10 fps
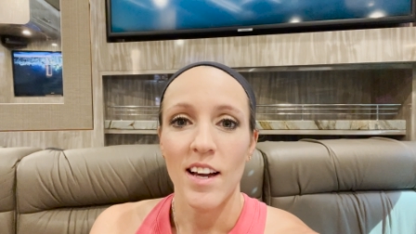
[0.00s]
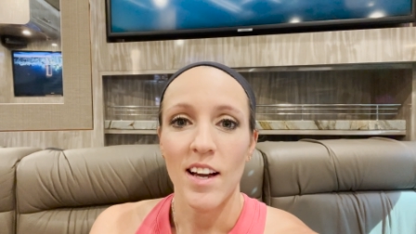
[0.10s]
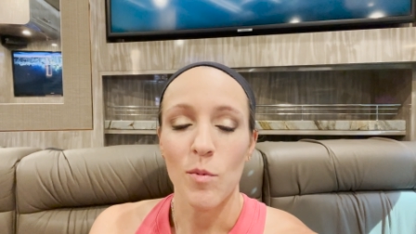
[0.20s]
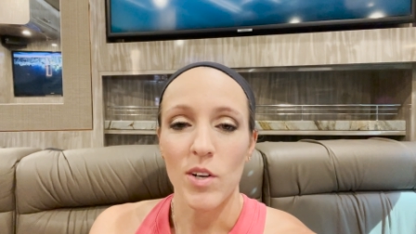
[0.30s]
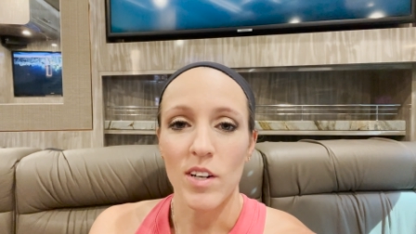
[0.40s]

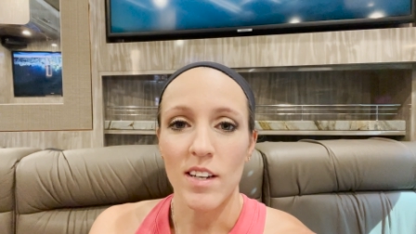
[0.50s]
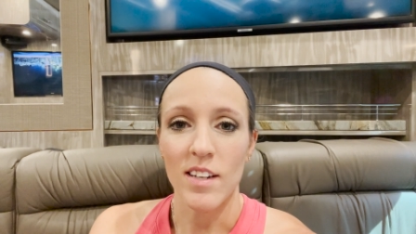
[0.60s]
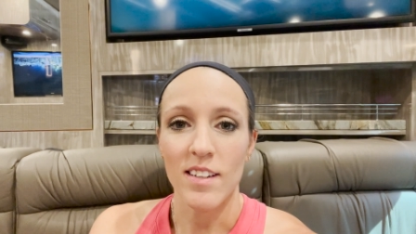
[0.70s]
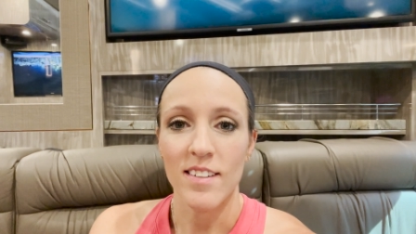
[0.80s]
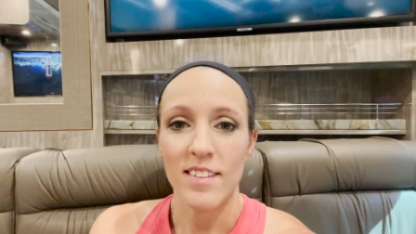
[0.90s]
and we're
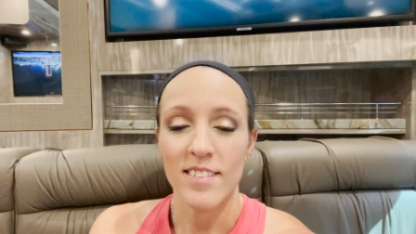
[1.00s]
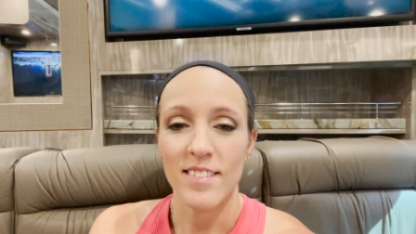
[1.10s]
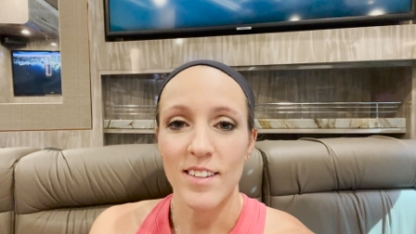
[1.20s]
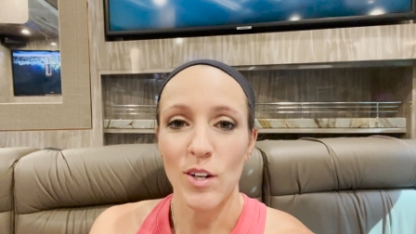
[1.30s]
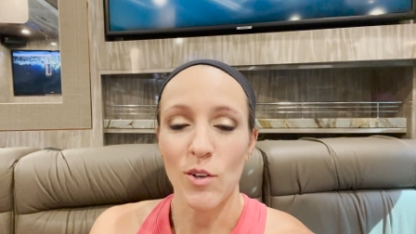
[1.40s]
gonna,
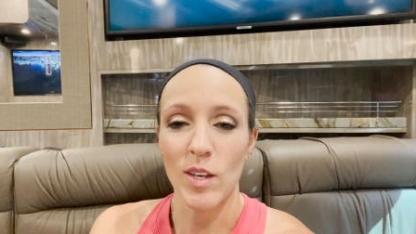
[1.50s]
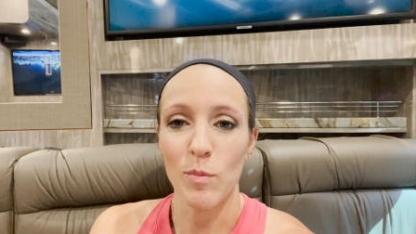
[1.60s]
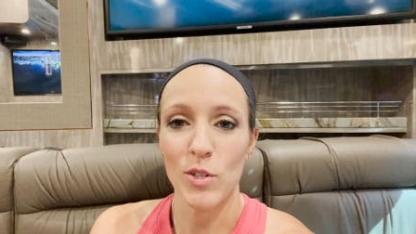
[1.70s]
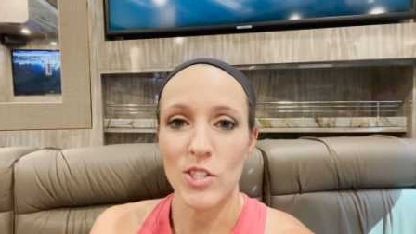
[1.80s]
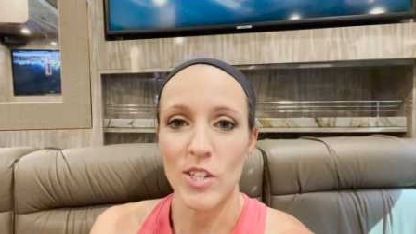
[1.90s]
you know,
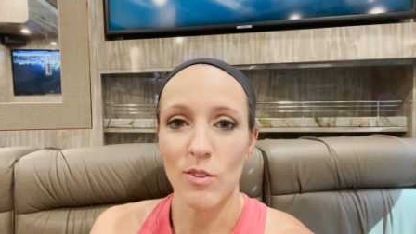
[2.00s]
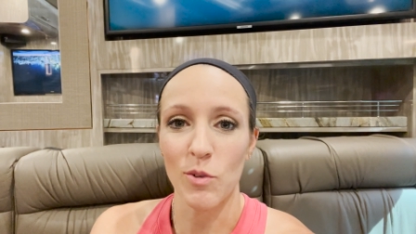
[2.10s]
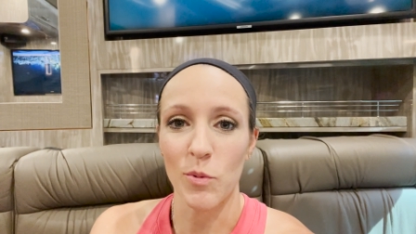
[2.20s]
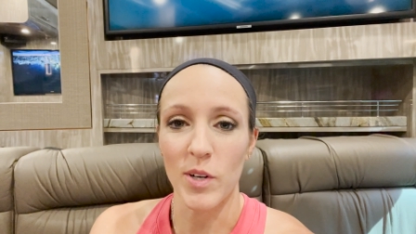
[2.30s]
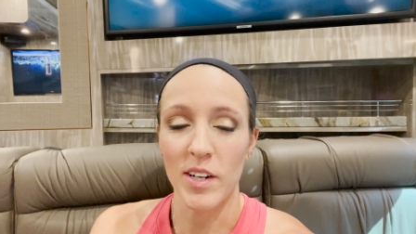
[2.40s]
keep pushing
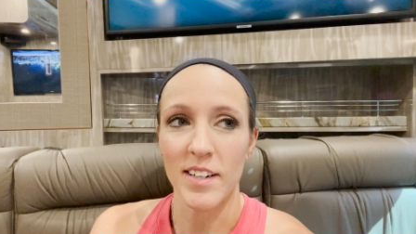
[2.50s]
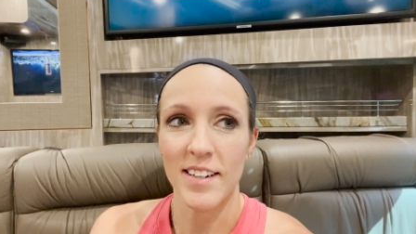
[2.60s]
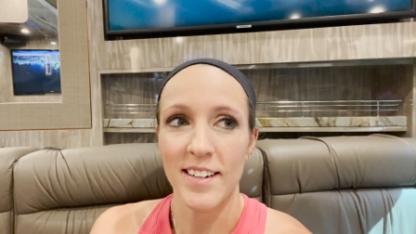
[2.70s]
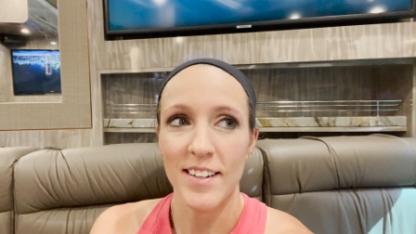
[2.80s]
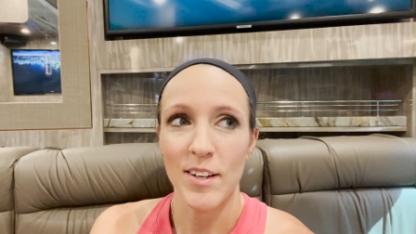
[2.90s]
through. We're
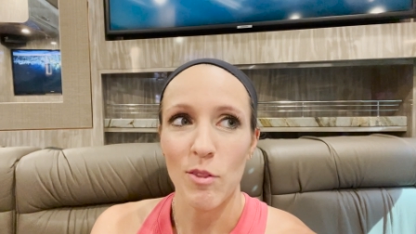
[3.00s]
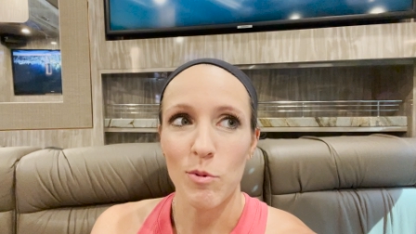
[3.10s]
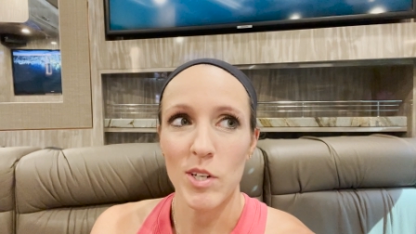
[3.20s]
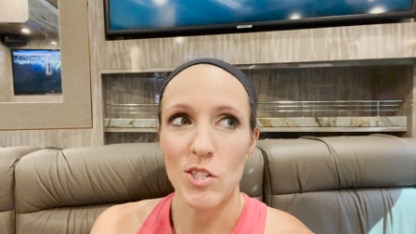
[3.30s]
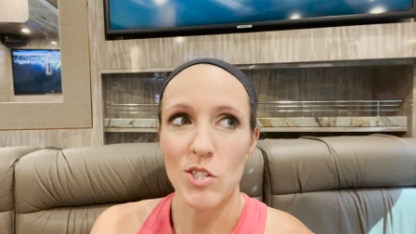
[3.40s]

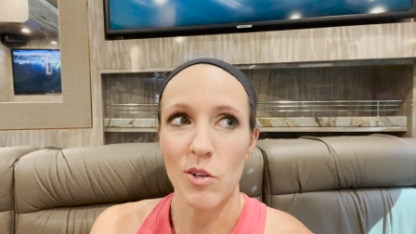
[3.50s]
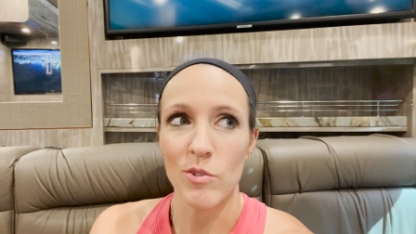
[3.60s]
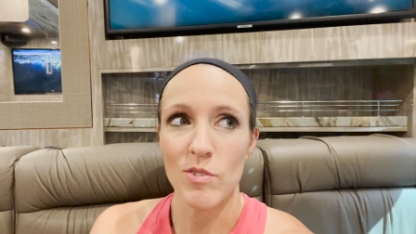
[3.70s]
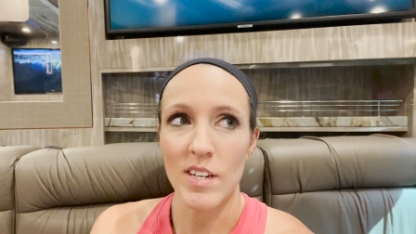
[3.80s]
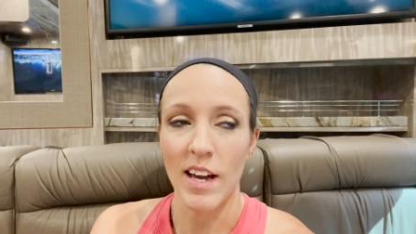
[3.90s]
three
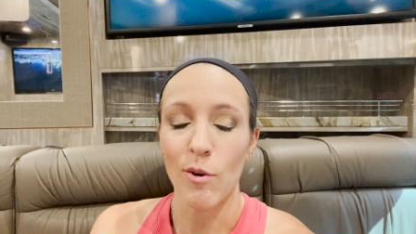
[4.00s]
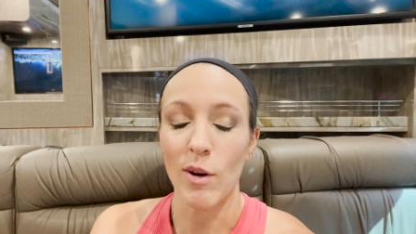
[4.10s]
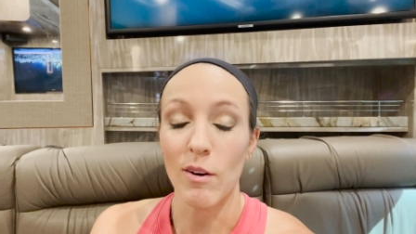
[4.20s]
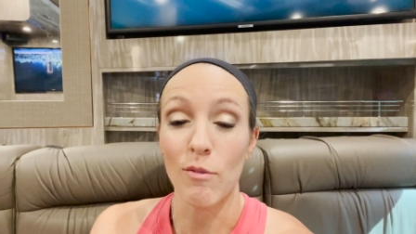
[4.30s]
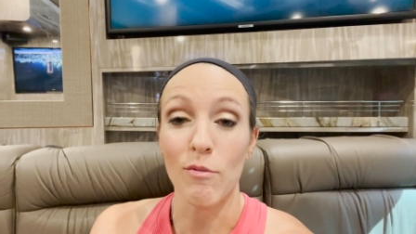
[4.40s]
shows now
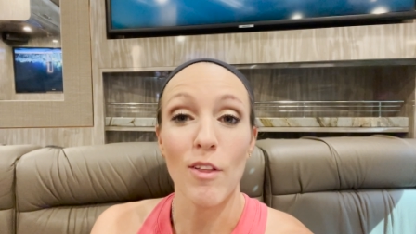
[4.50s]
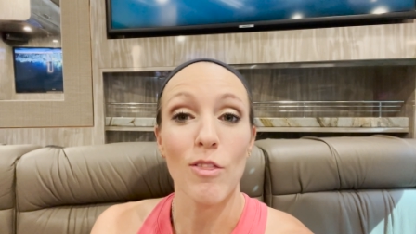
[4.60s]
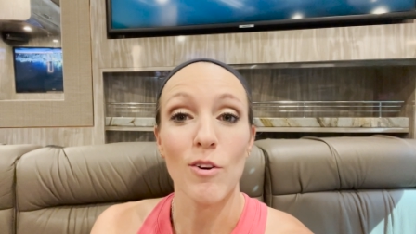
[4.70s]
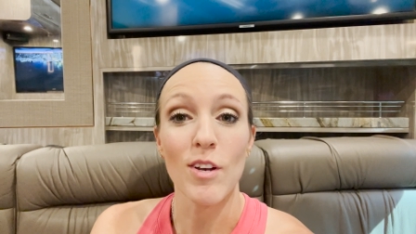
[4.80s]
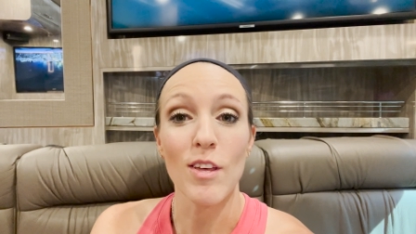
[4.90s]
out of
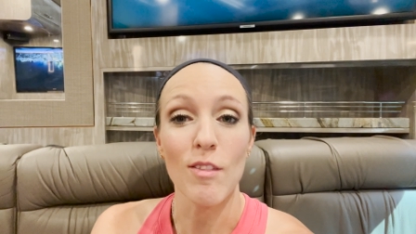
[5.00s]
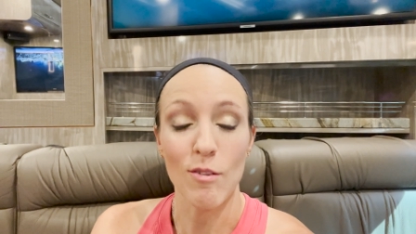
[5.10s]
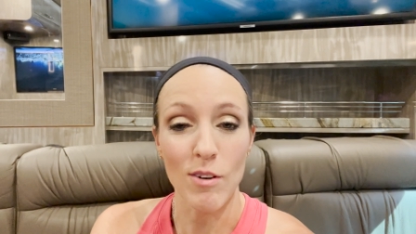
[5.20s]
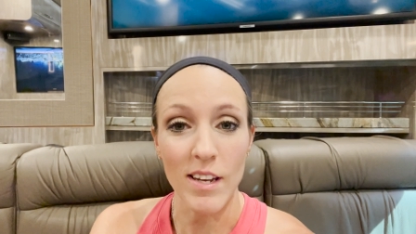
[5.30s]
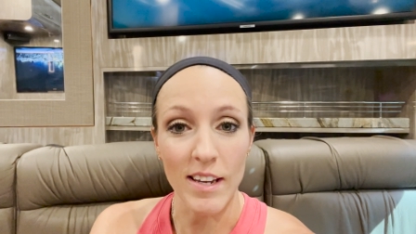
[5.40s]

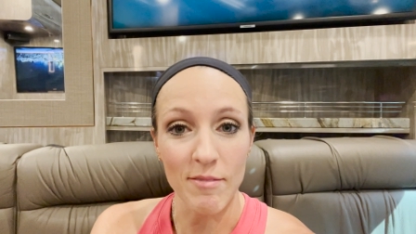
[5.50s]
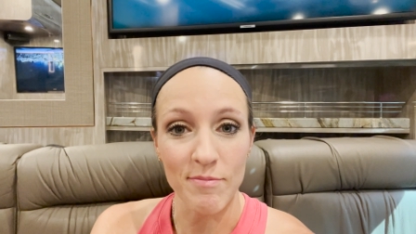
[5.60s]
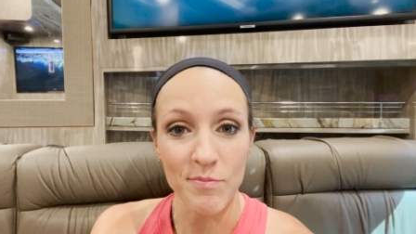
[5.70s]
33,